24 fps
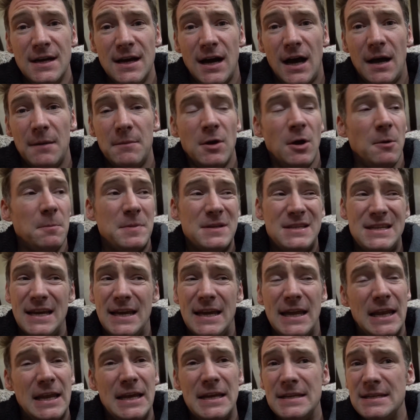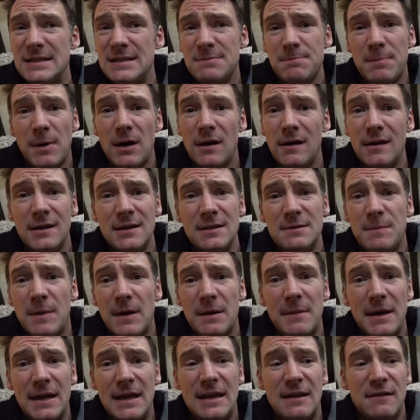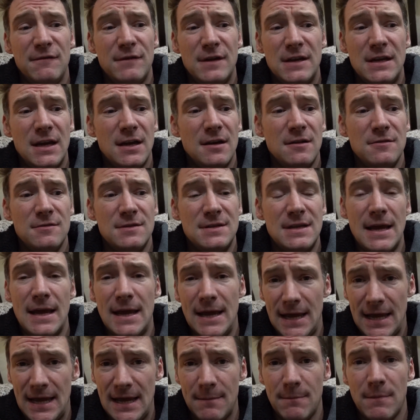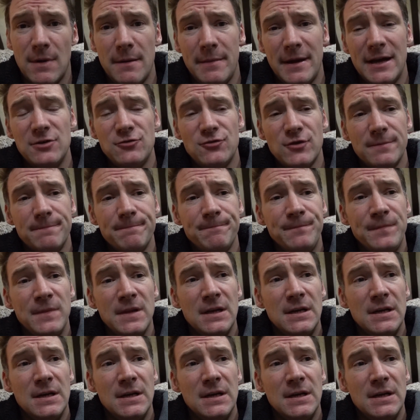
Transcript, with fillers: I'm not particularly inspired by making videos in my bedroom.